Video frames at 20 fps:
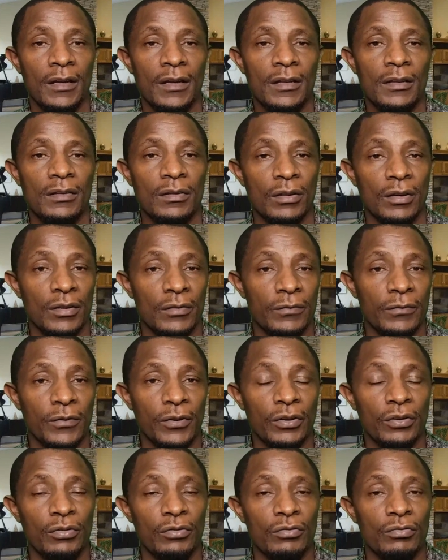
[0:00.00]
So it's for
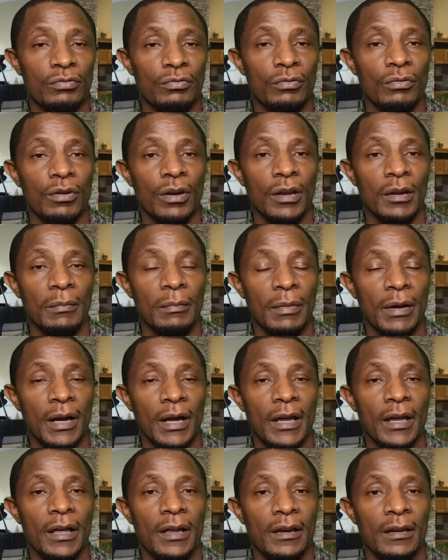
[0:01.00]
you to go and buy
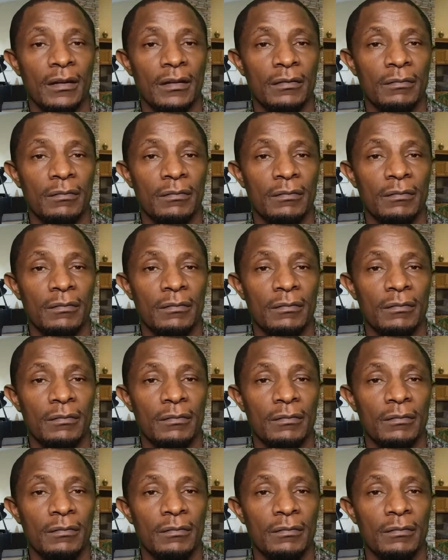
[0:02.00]
and